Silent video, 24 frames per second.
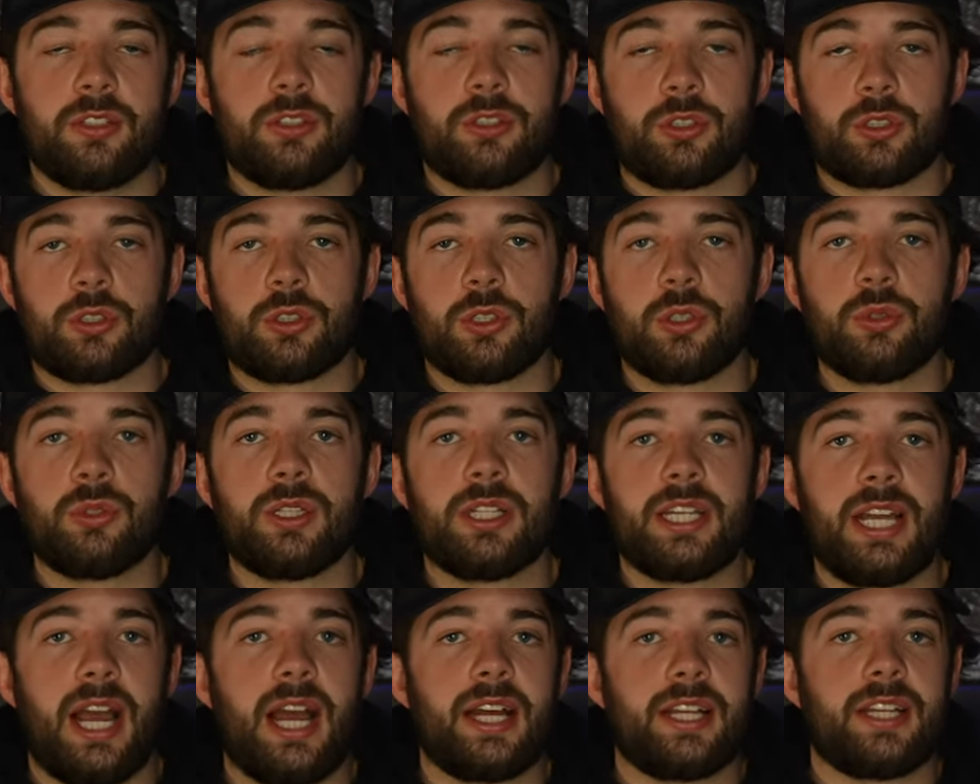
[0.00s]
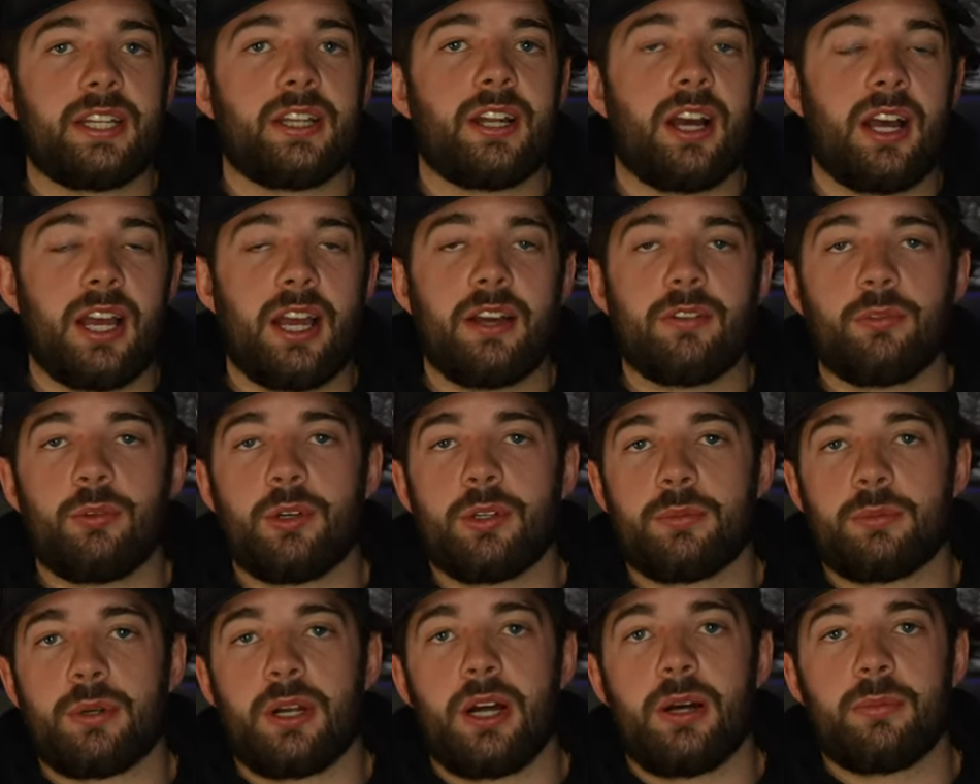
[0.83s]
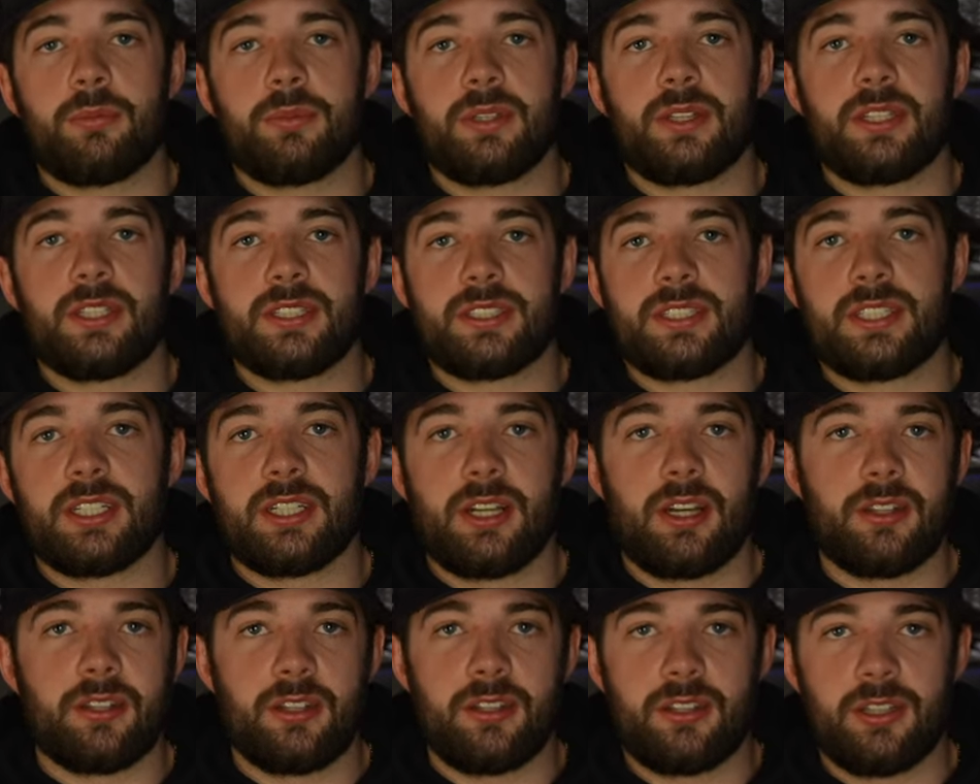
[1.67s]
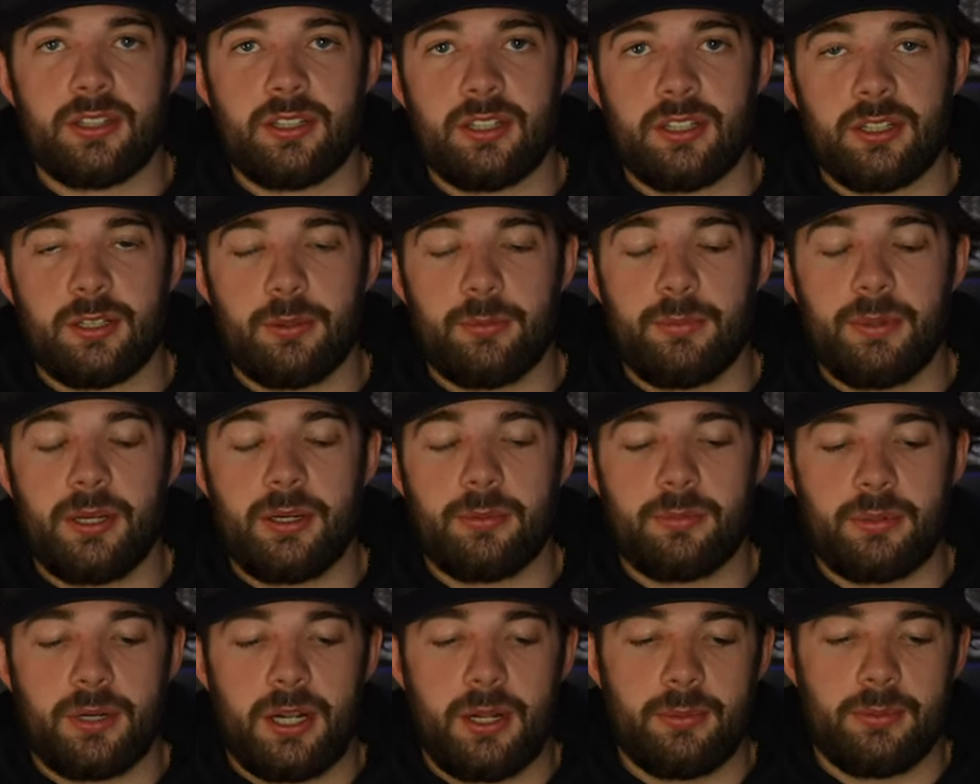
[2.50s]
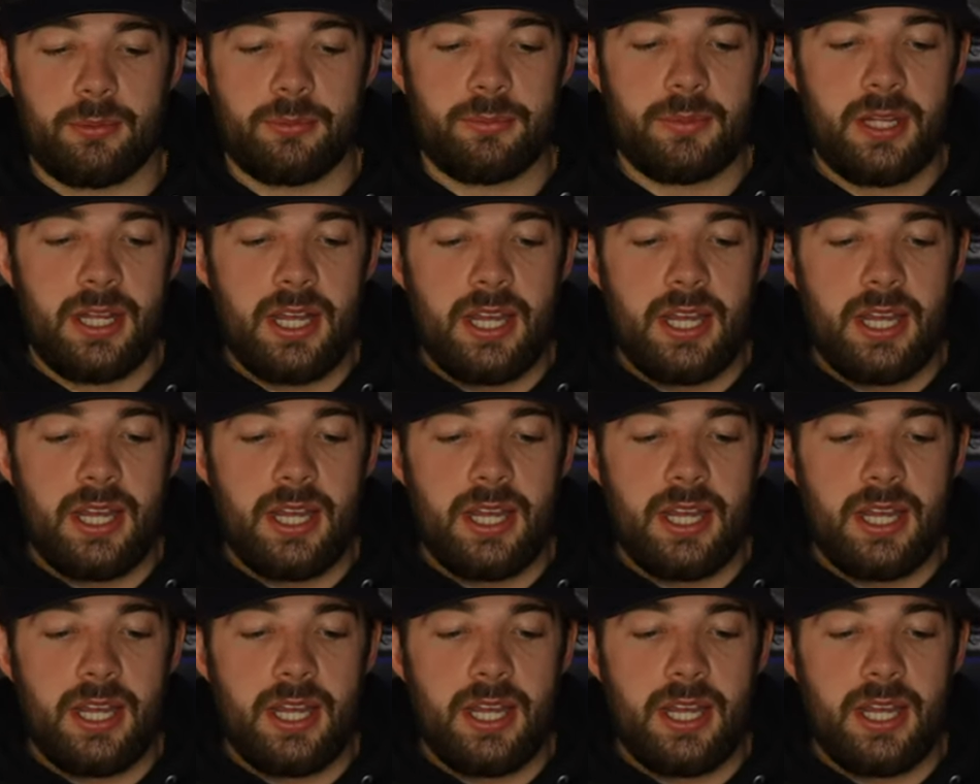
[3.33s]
Truly, I did not have one problem with this thing other than the little belt problem.